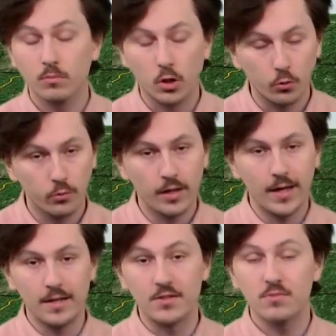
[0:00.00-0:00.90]
go through the
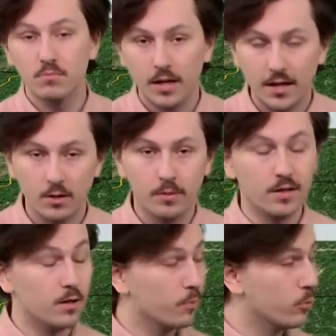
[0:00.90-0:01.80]
80s, end up in the
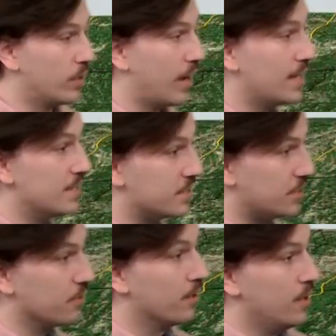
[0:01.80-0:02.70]
upper 90s
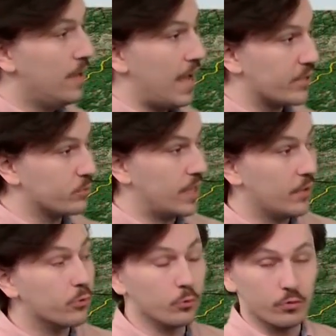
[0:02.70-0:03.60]
here as we
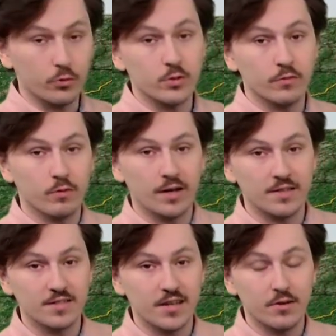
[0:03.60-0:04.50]
head through Thursday, Friday,
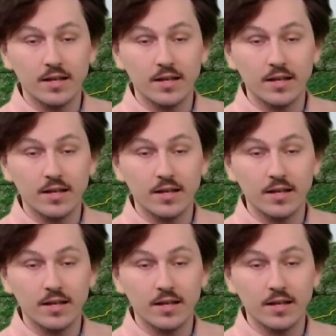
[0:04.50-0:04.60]
Saturday.